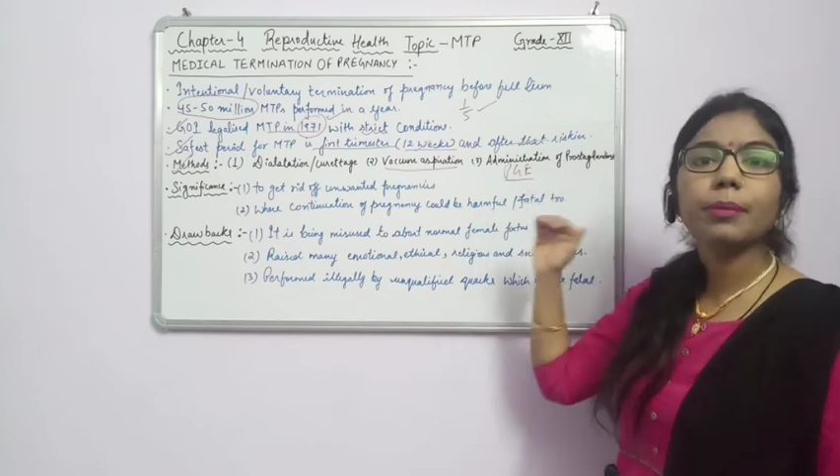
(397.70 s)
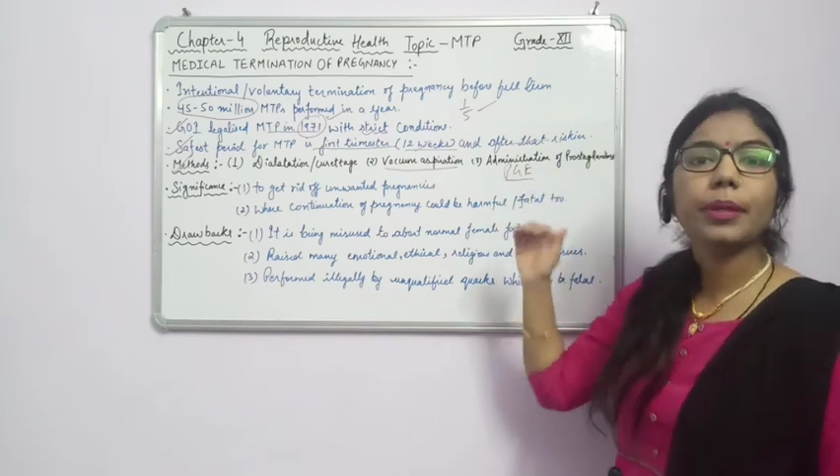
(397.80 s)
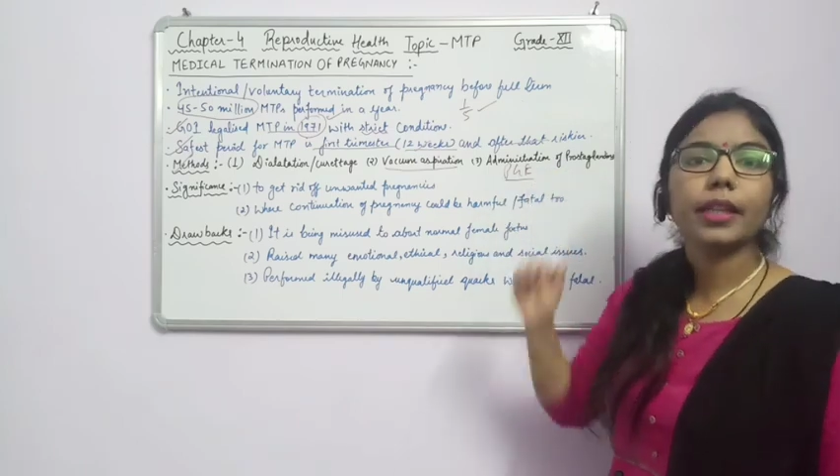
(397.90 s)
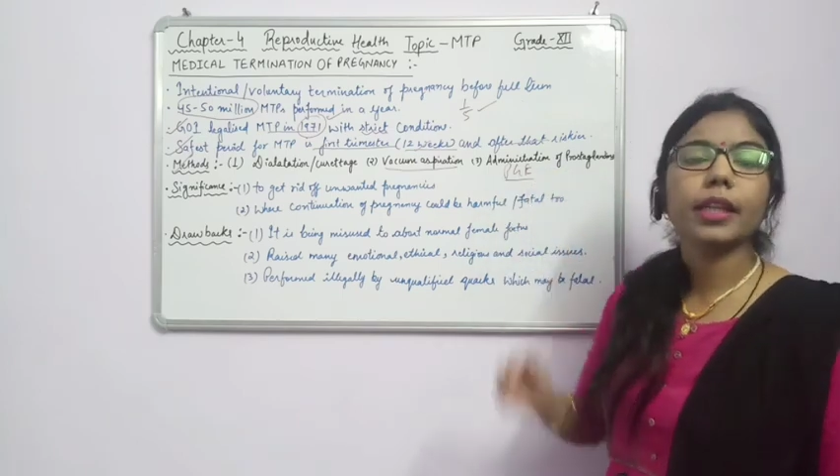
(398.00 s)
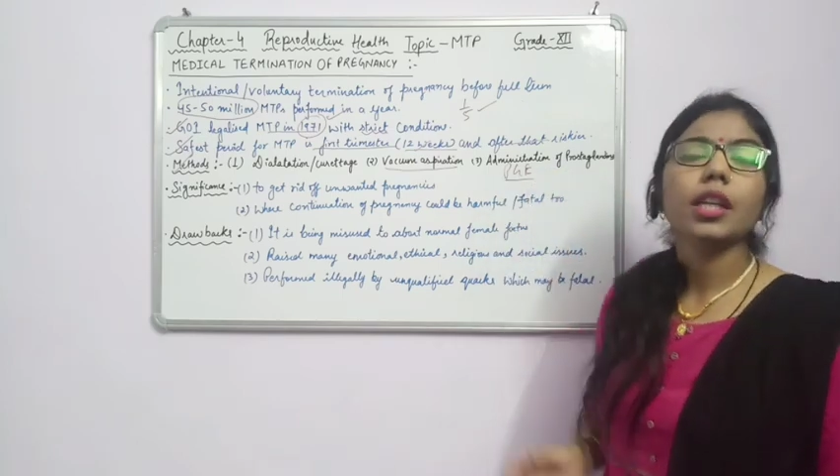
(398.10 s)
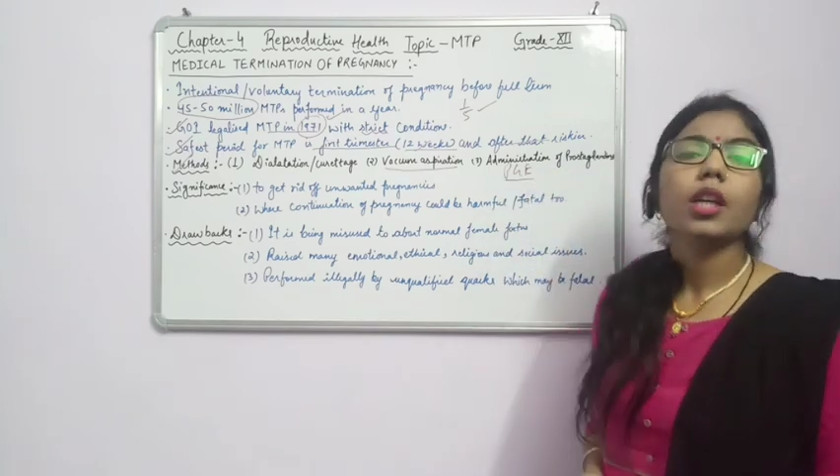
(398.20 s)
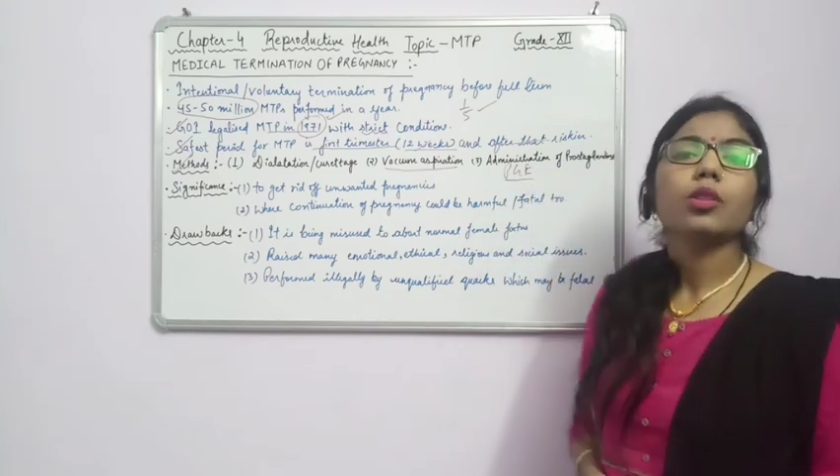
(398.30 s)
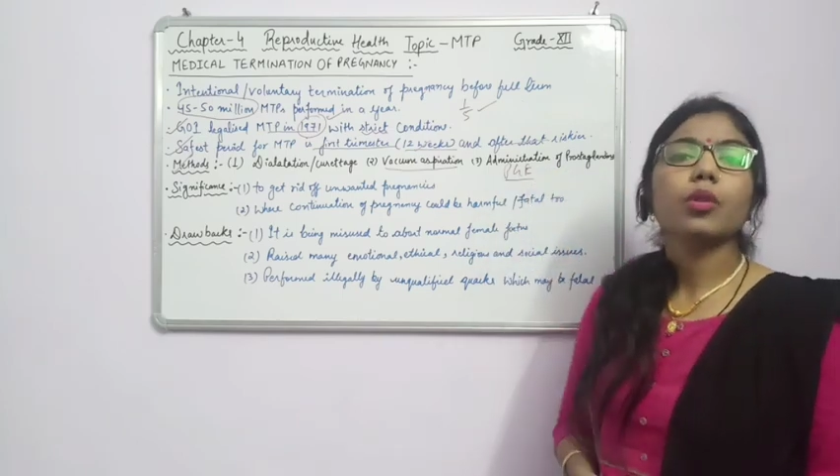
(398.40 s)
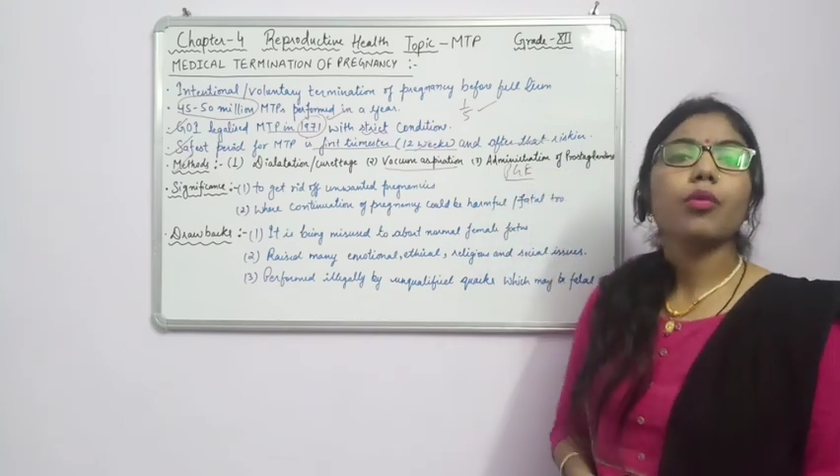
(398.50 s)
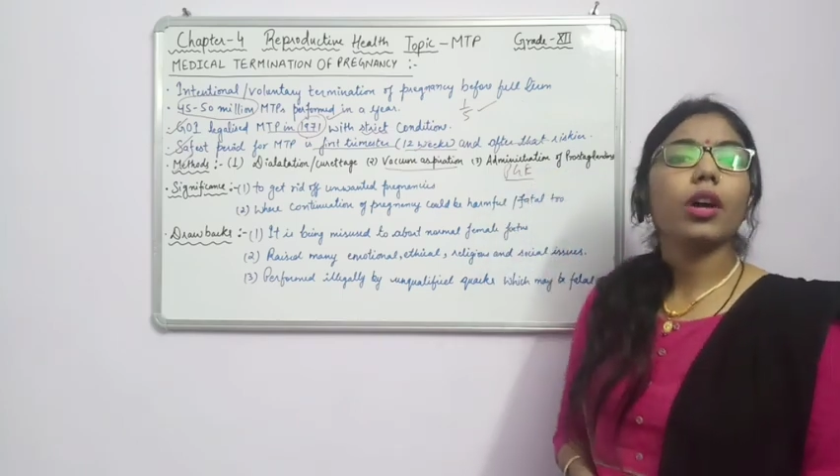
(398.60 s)
period.
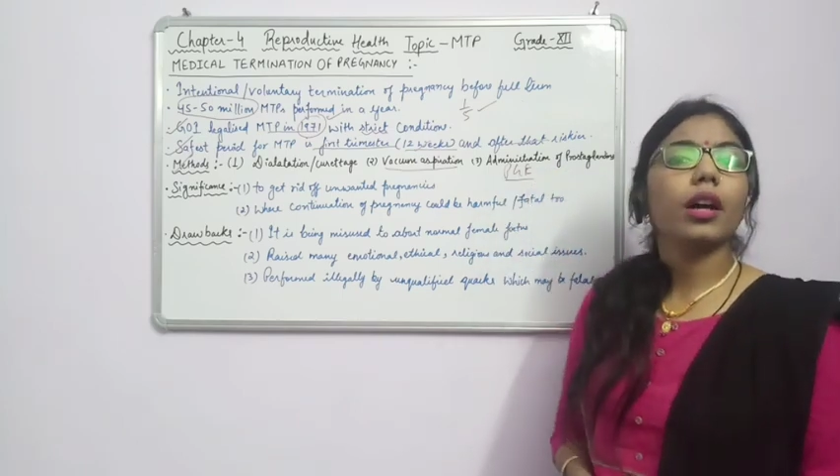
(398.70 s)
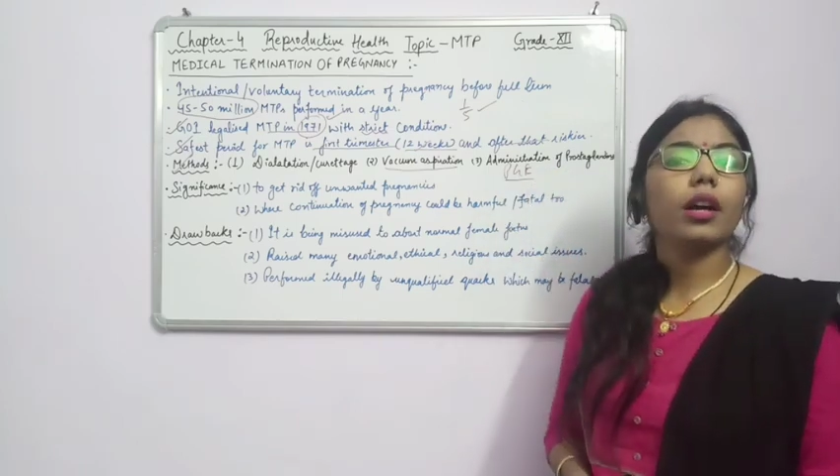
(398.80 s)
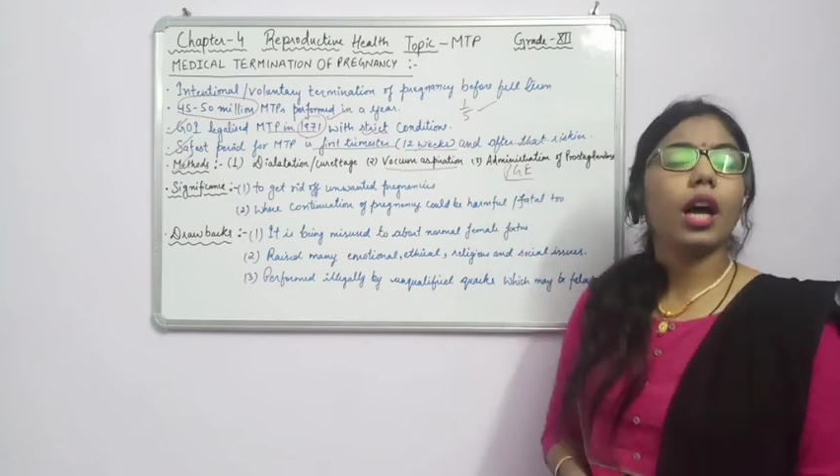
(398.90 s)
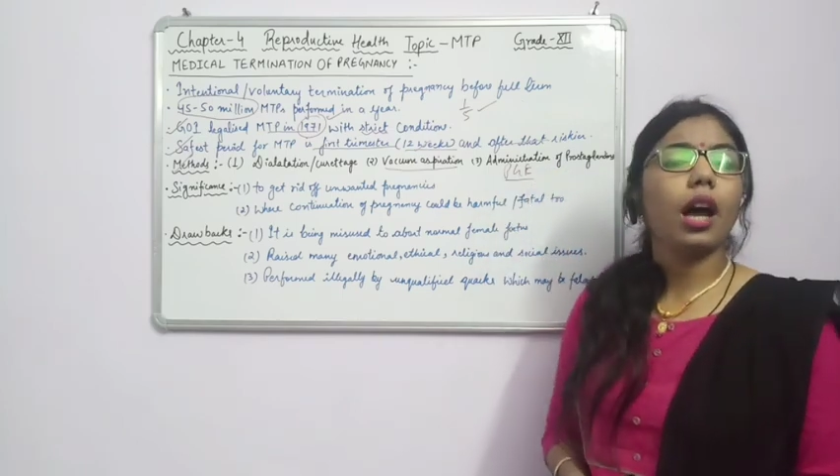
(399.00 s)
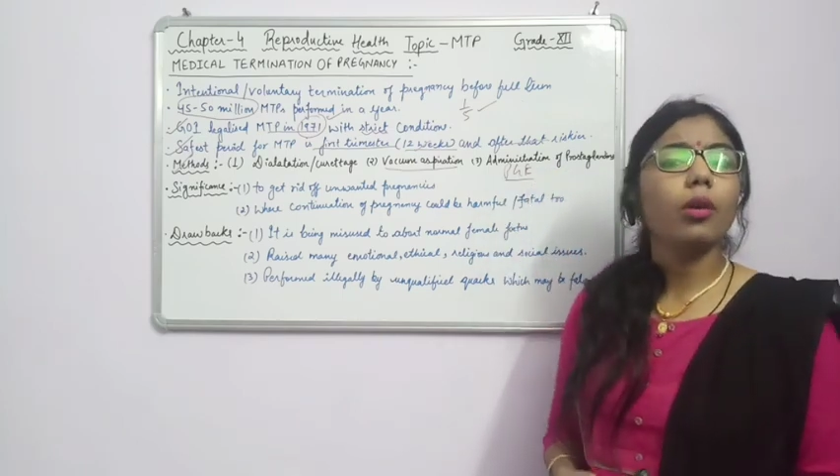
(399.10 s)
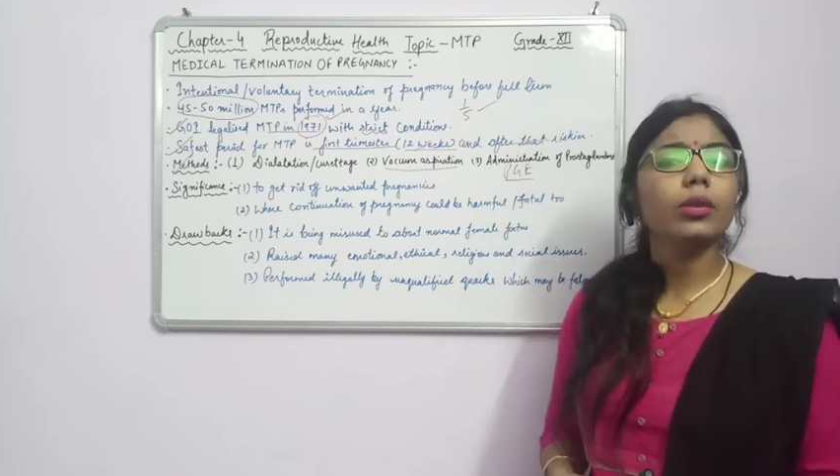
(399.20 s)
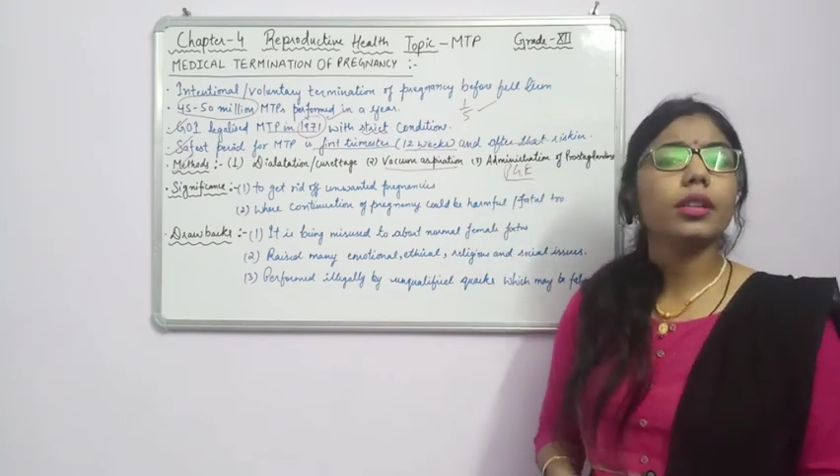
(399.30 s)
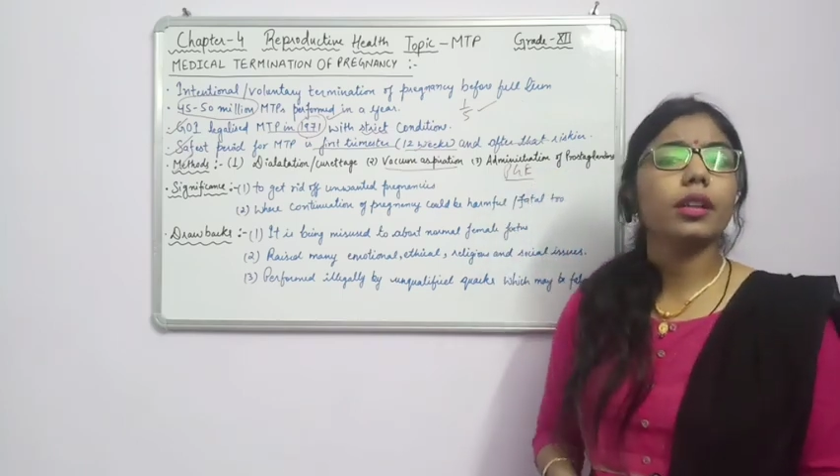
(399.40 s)
So how